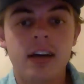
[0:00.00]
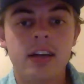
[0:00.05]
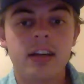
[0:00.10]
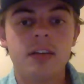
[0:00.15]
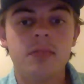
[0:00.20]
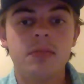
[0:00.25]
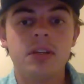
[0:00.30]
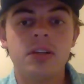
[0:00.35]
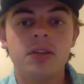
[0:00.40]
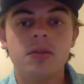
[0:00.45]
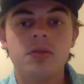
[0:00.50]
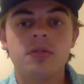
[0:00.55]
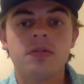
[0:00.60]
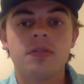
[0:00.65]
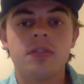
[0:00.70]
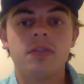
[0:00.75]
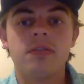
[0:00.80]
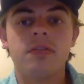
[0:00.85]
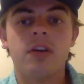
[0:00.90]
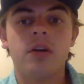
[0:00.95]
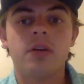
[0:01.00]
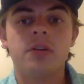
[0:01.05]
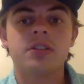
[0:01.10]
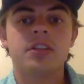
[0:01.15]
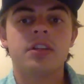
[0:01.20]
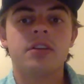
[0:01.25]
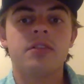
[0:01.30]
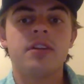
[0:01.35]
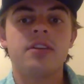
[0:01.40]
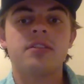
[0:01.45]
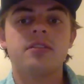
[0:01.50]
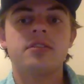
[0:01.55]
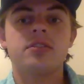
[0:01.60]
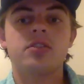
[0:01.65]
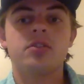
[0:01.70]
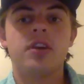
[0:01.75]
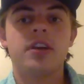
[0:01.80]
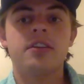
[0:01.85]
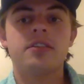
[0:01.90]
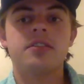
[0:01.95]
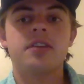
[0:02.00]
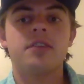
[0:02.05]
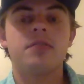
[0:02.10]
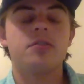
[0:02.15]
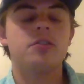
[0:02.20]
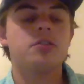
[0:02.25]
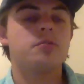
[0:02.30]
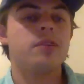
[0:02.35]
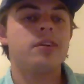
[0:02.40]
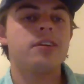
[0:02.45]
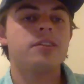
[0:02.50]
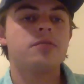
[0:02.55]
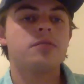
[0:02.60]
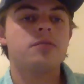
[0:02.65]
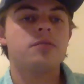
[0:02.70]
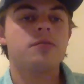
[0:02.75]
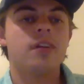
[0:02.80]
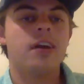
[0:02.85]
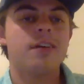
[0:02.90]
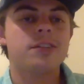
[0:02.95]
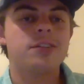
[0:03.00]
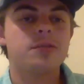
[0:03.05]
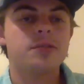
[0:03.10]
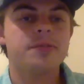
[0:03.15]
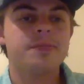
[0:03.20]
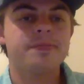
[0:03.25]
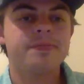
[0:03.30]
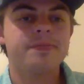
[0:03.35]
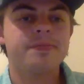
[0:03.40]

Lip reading: can be used for the following generations to create a safer experience for fly fishing.